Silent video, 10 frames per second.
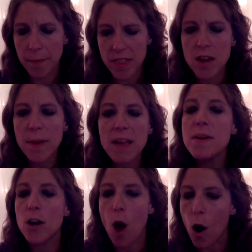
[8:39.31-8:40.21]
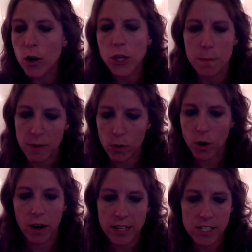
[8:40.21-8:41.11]
There may have been an argument
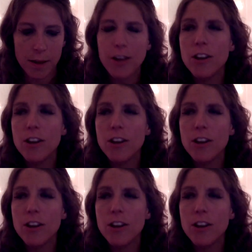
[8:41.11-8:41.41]
regarding something.